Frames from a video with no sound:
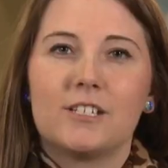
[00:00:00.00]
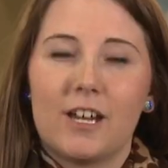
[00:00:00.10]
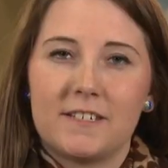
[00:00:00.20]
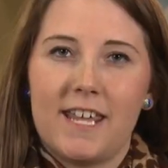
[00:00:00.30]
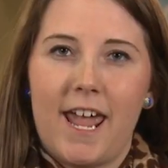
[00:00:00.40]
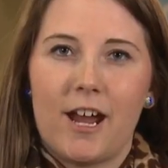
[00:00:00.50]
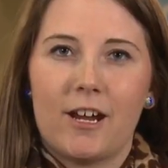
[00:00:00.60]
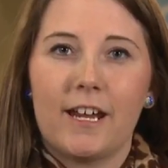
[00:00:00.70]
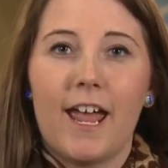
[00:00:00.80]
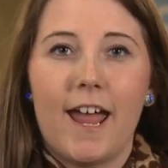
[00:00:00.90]
Chelsea
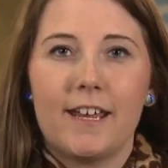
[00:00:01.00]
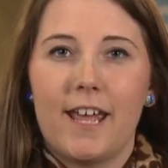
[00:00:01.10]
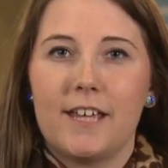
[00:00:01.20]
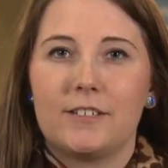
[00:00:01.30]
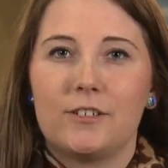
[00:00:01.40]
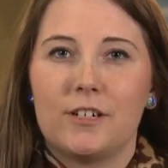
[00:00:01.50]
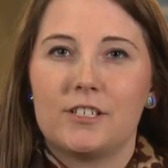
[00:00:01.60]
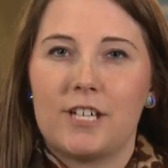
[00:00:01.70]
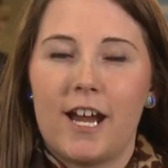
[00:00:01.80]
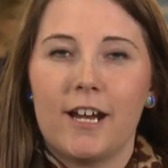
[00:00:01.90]
Herrig, NEA
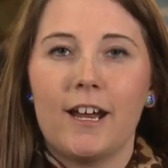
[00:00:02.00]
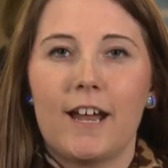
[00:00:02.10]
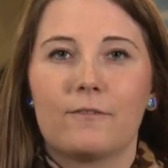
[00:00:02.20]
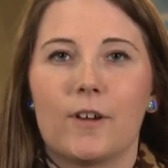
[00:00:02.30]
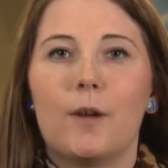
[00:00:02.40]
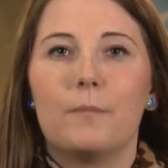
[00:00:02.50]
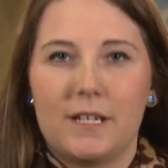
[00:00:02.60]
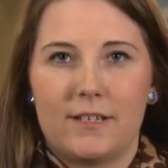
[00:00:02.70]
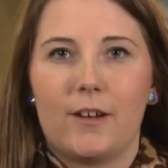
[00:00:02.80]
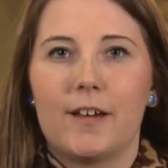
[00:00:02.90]
student chair from
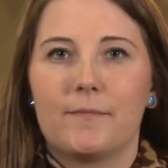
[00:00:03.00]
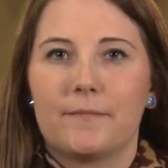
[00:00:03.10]
Minnesota.